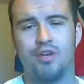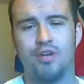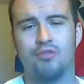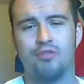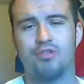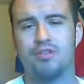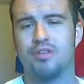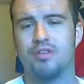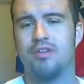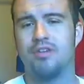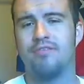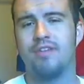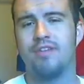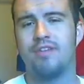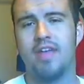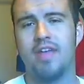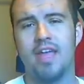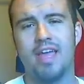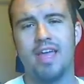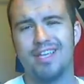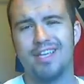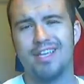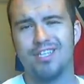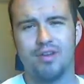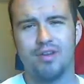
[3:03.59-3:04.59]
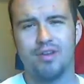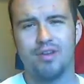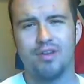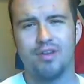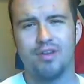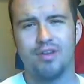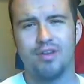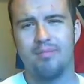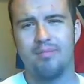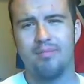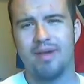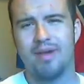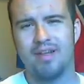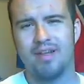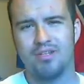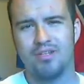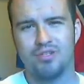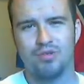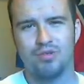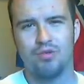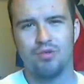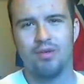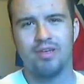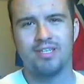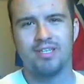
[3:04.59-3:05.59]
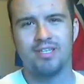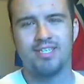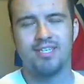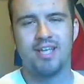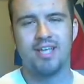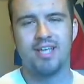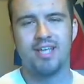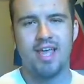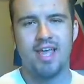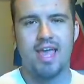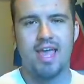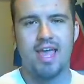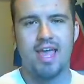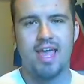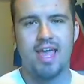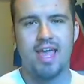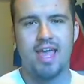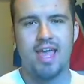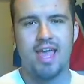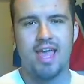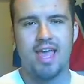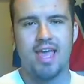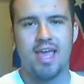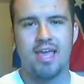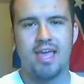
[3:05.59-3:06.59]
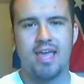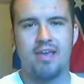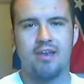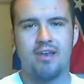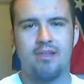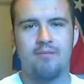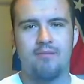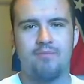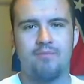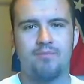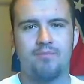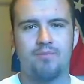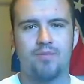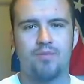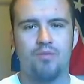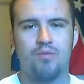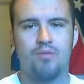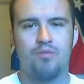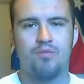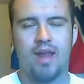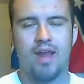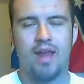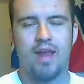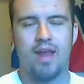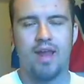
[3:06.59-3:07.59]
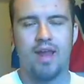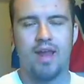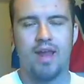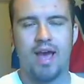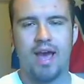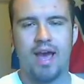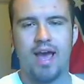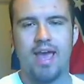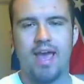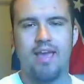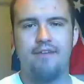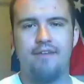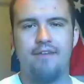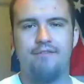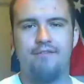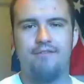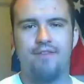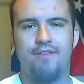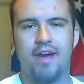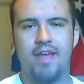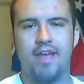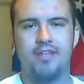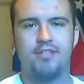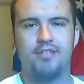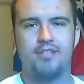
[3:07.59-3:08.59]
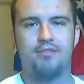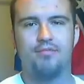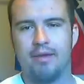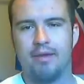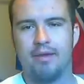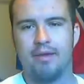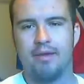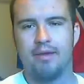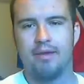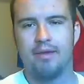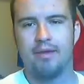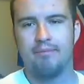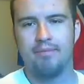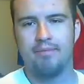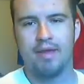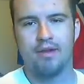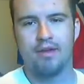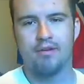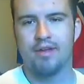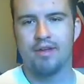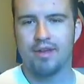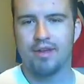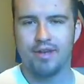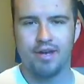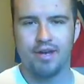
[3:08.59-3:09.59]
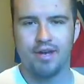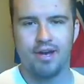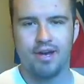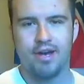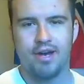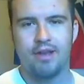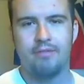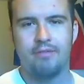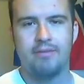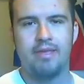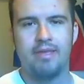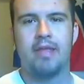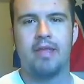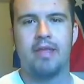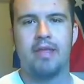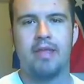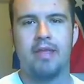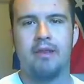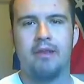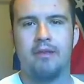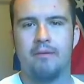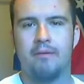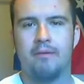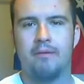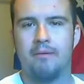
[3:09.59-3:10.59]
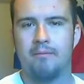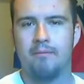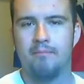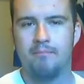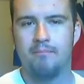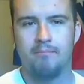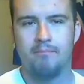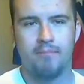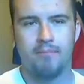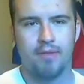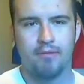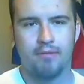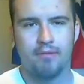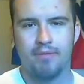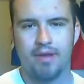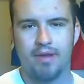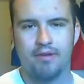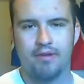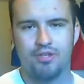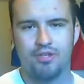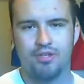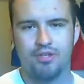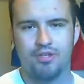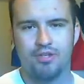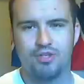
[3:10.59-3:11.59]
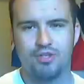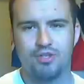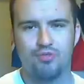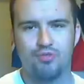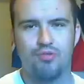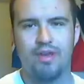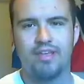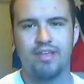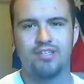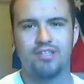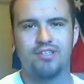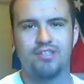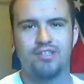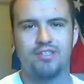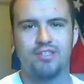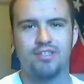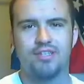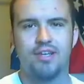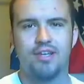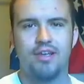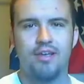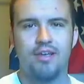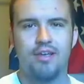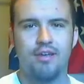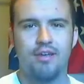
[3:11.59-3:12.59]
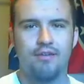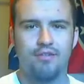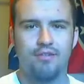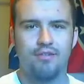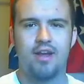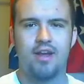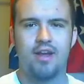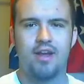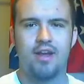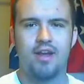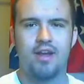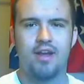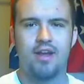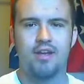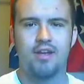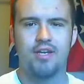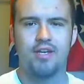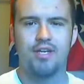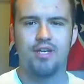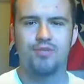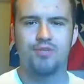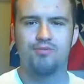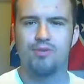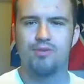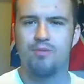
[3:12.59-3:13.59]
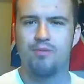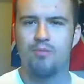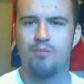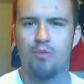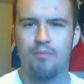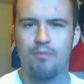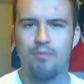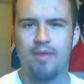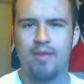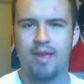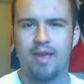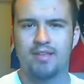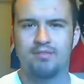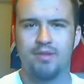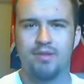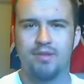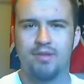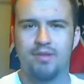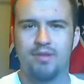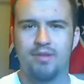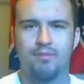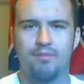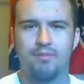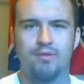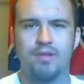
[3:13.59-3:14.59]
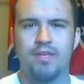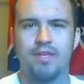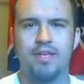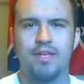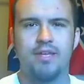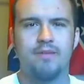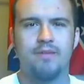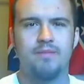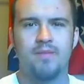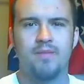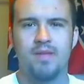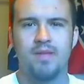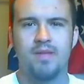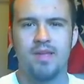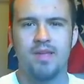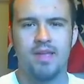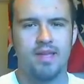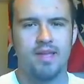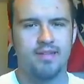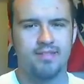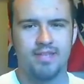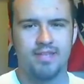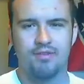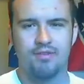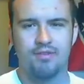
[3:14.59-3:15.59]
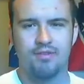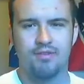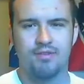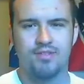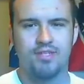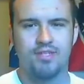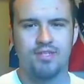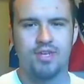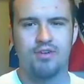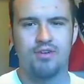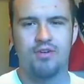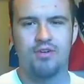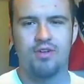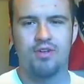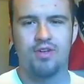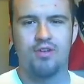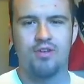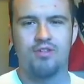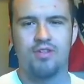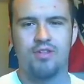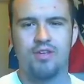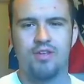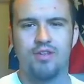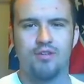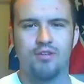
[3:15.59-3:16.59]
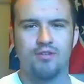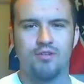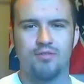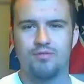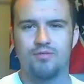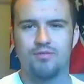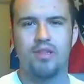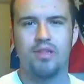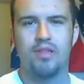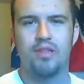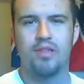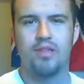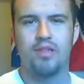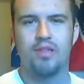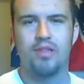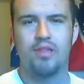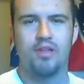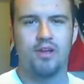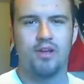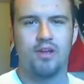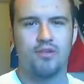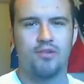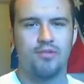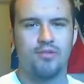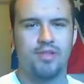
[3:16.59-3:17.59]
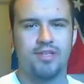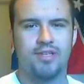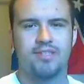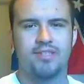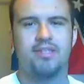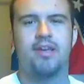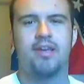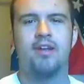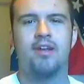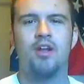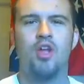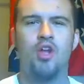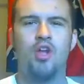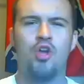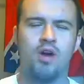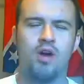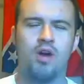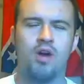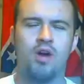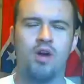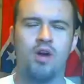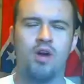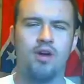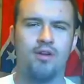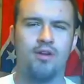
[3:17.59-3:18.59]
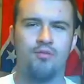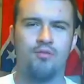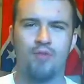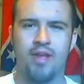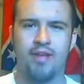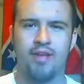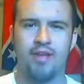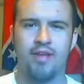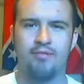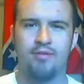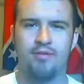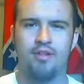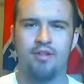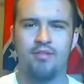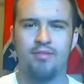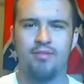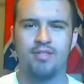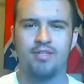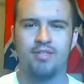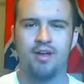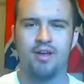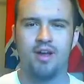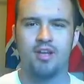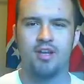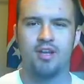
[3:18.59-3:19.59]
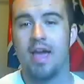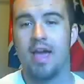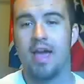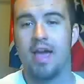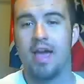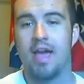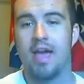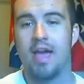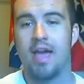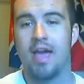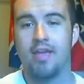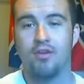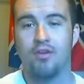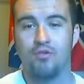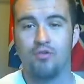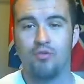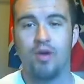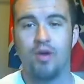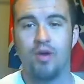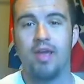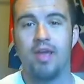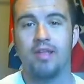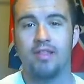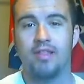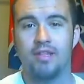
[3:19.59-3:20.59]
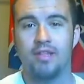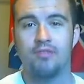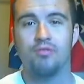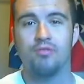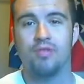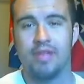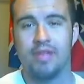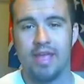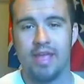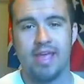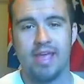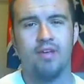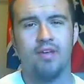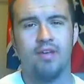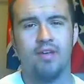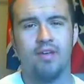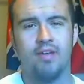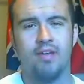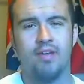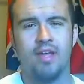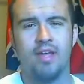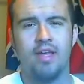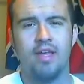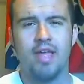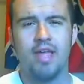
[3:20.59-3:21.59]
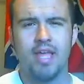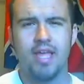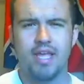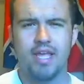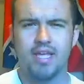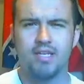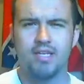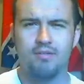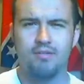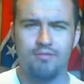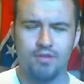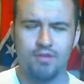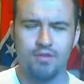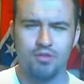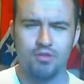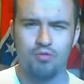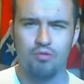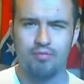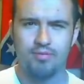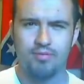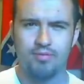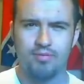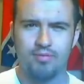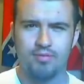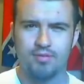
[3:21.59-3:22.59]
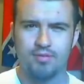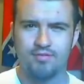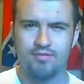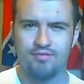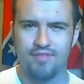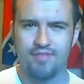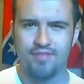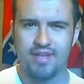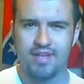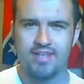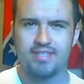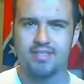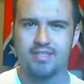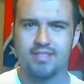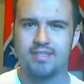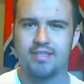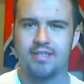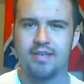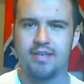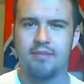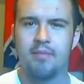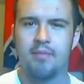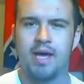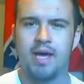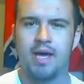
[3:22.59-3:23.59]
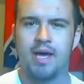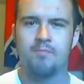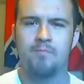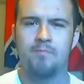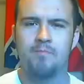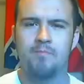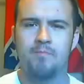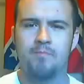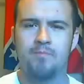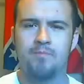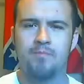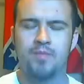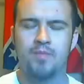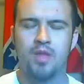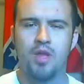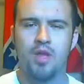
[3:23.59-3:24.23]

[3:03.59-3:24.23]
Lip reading: notion of charity by choice. And when I fight to bring a better economy and better situations for the entire country, more maximum liberty, et cetera, et cetera, the other sweet laundry list that Ron and Rand Paul have been talking about, I quite literally have individual people's faces in mind